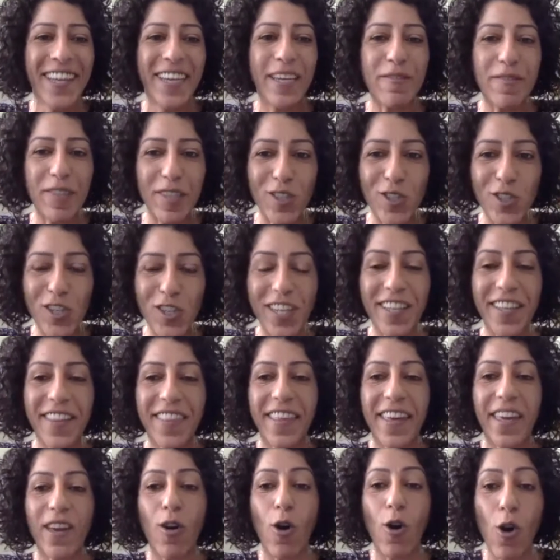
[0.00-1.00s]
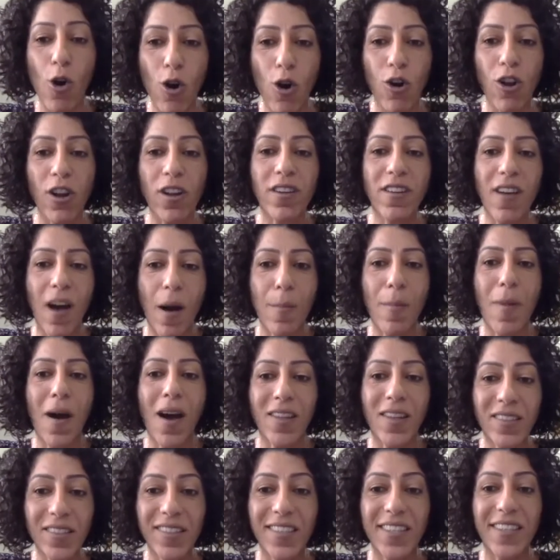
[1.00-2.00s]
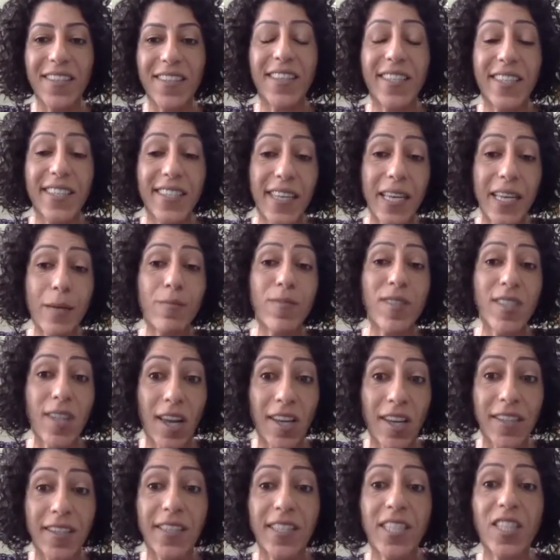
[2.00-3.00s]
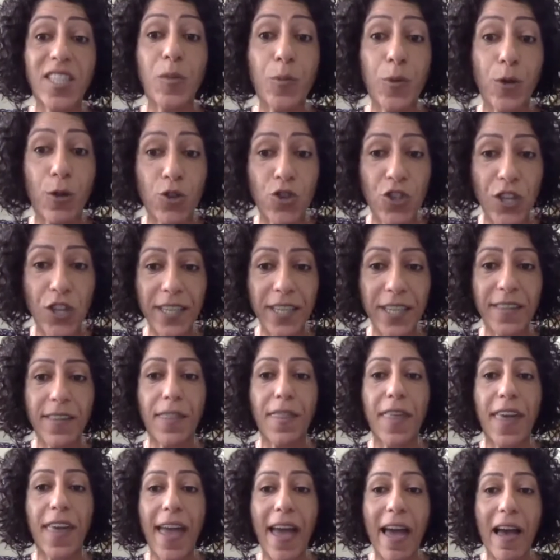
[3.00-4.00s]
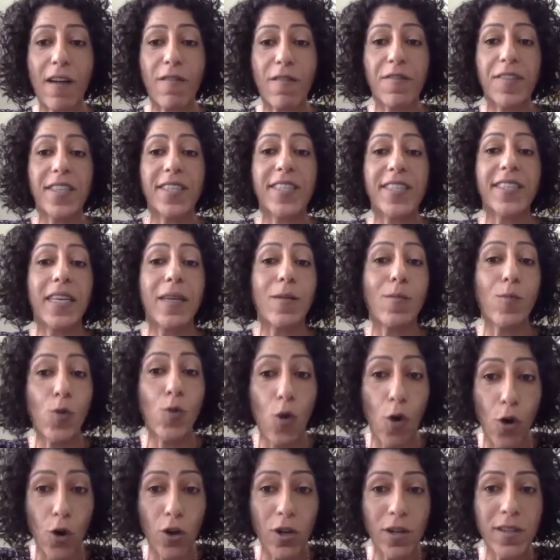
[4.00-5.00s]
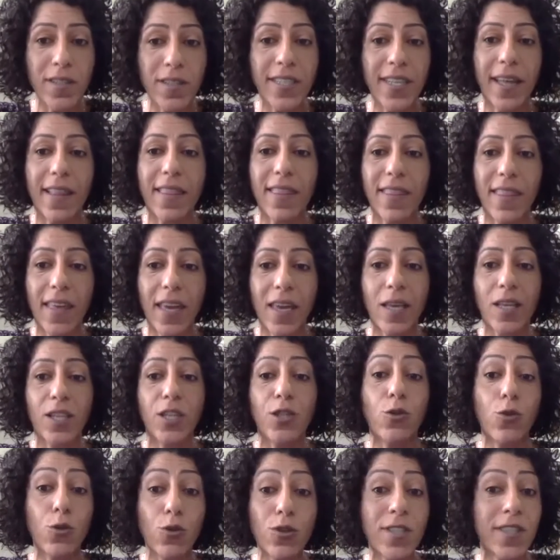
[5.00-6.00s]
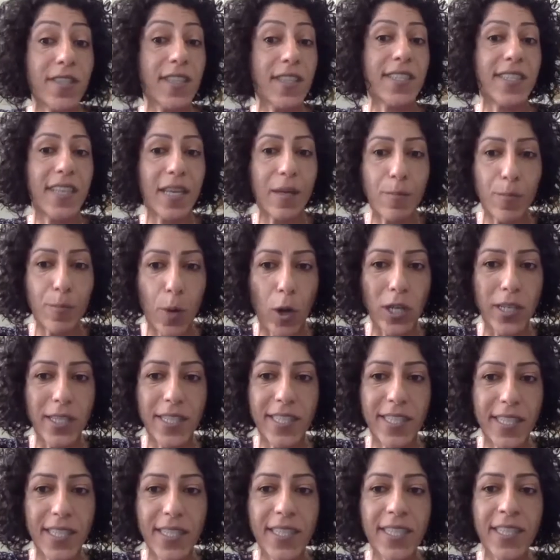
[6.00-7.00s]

Eventually, they all come under the same Zionist project. They have the same goals and they use the same policies.